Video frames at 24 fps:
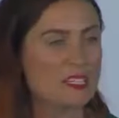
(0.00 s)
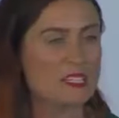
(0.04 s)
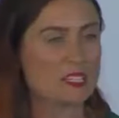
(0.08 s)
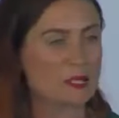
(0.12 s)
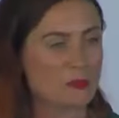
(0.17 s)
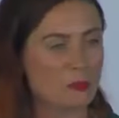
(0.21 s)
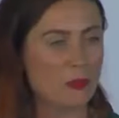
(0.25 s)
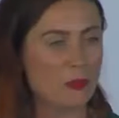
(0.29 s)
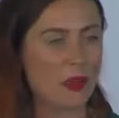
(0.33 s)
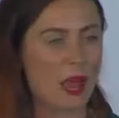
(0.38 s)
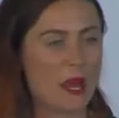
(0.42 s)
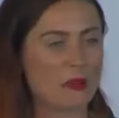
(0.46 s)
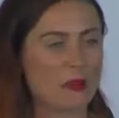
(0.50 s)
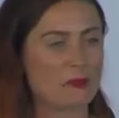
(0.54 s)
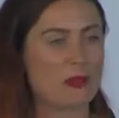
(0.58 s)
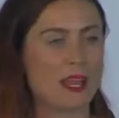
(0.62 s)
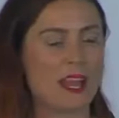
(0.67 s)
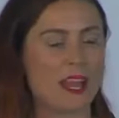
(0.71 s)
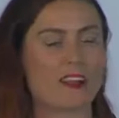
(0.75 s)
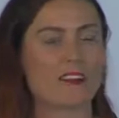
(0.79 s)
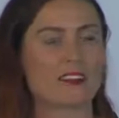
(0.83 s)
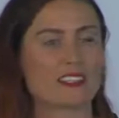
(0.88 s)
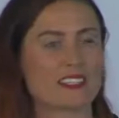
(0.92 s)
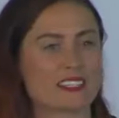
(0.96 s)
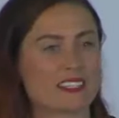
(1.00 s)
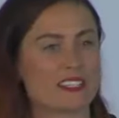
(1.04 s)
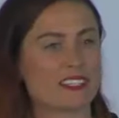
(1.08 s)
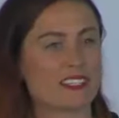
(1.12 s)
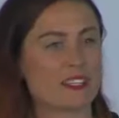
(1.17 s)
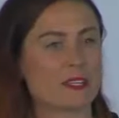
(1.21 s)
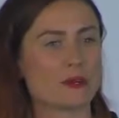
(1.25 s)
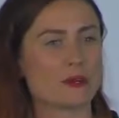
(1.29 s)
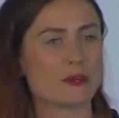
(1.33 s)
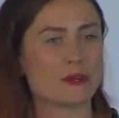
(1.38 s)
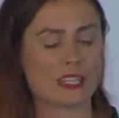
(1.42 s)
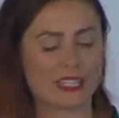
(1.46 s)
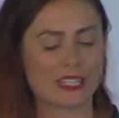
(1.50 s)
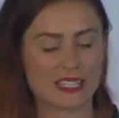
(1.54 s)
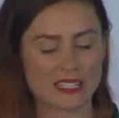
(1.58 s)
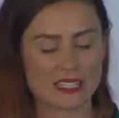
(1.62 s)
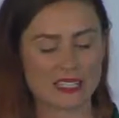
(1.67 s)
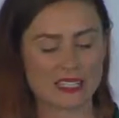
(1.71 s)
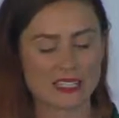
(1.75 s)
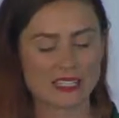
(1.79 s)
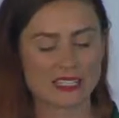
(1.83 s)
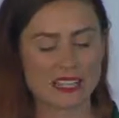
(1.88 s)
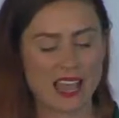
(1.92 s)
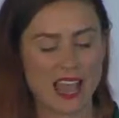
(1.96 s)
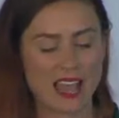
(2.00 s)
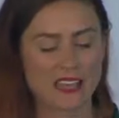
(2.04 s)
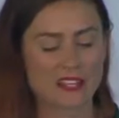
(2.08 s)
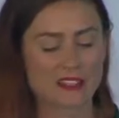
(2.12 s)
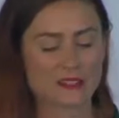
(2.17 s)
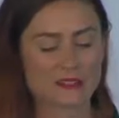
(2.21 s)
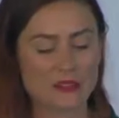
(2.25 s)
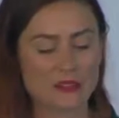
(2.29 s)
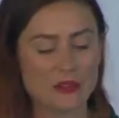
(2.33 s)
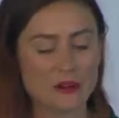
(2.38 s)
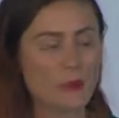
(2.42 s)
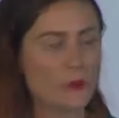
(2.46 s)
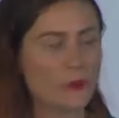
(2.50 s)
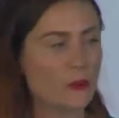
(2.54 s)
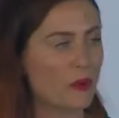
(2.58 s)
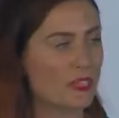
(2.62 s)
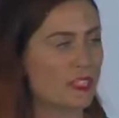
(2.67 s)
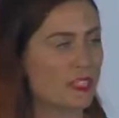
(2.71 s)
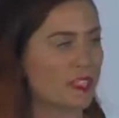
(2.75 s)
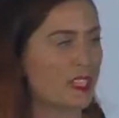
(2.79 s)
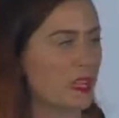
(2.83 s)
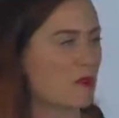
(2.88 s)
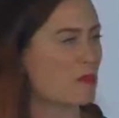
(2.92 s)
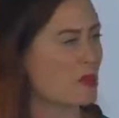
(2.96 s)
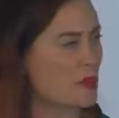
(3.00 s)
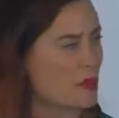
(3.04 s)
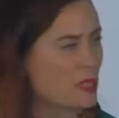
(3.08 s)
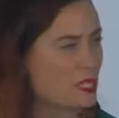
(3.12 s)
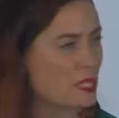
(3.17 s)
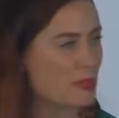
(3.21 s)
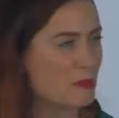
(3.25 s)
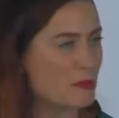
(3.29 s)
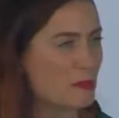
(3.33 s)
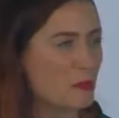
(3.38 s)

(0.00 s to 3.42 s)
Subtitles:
to the proud parents in the audience, and of course, and most